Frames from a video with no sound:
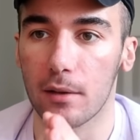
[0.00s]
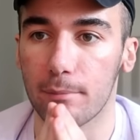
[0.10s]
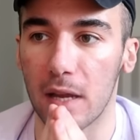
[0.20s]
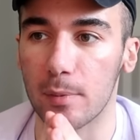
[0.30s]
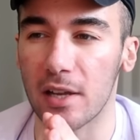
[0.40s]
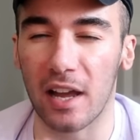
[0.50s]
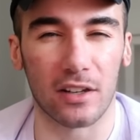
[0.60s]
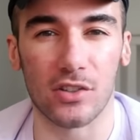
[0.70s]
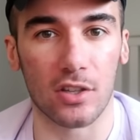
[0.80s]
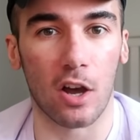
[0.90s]
Maybe I
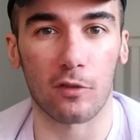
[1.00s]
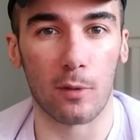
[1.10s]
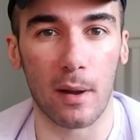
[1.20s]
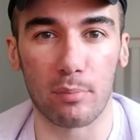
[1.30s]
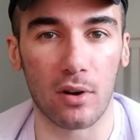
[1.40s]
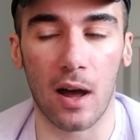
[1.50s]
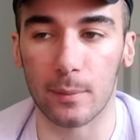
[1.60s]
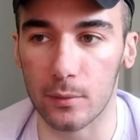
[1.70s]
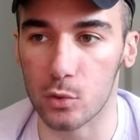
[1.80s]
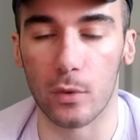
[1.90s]
could solve all my
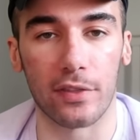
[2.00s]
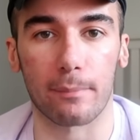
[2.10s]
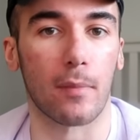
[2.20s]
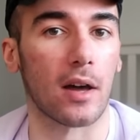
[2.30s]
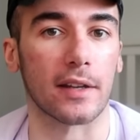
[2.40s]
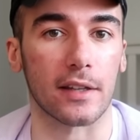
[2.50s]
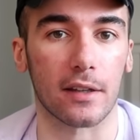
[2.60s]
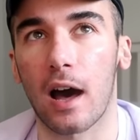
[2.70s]
problems with money.